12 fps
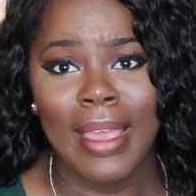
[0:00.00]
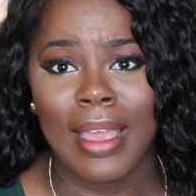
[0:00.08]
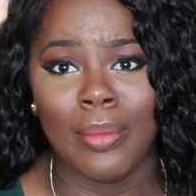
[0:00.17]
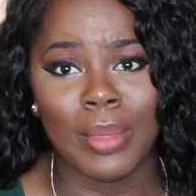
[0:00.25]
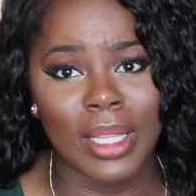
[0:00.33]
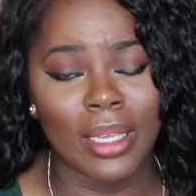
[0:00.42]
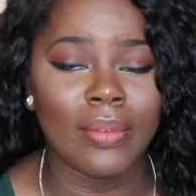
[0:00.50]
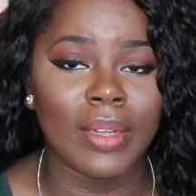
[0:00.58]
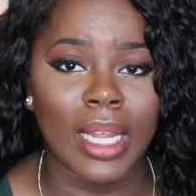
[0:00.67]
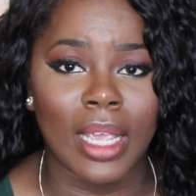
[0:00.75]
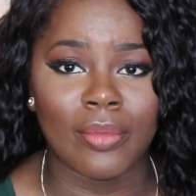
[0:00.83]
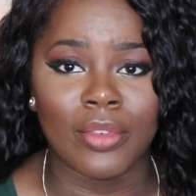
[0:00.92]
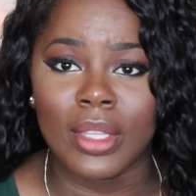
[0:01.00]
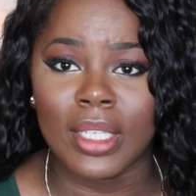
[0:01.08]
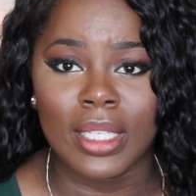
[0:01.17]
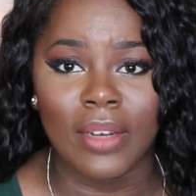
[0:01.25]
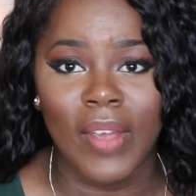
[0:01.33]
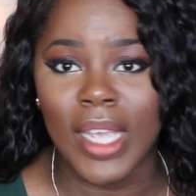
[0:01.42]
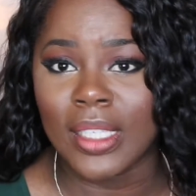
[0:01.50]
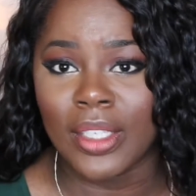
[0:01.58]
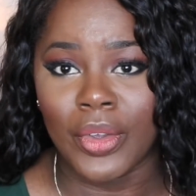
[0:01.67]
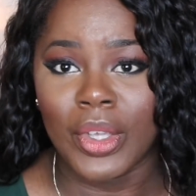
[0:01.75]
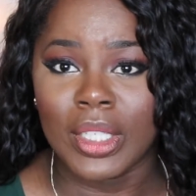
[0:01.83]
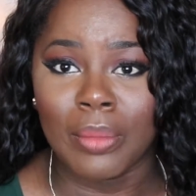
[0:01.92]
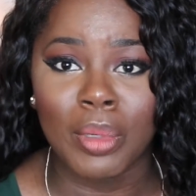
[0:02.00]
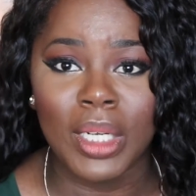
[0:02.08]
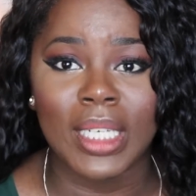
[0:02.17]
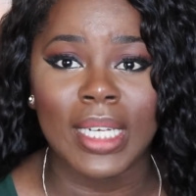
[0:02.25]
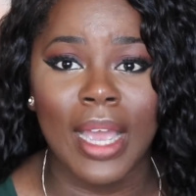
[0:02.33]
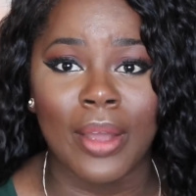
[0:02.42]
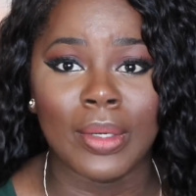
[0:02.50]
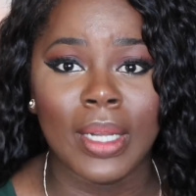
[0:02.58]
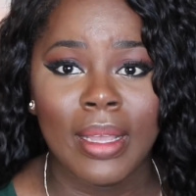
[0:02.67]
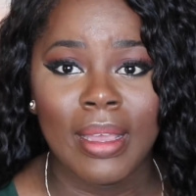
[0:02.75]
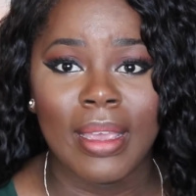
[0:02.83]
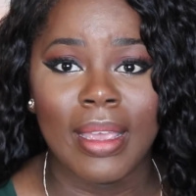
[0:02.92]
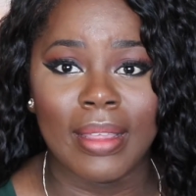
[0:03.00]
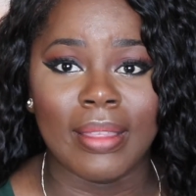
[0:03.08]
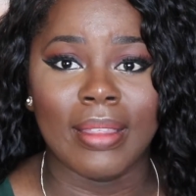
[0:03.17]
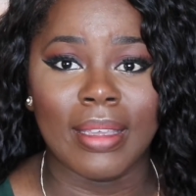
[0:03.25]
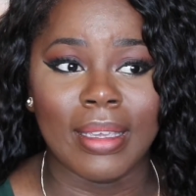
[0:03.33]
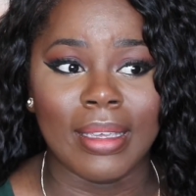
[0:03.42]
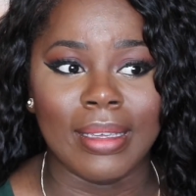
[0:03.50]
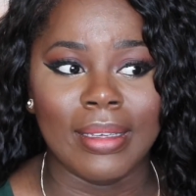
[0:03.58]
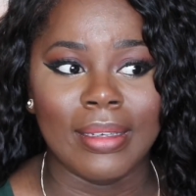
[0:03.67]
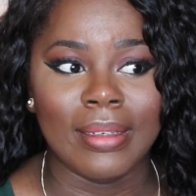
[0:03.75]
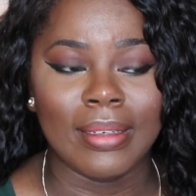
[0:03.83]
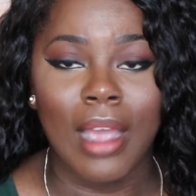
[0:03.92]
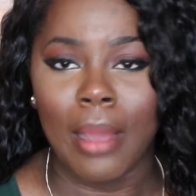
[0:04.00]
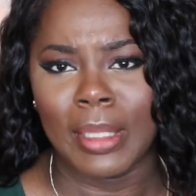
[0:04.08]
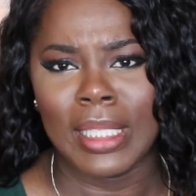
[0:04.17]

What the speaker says: help me think of a name for this advice series and put it down in the comment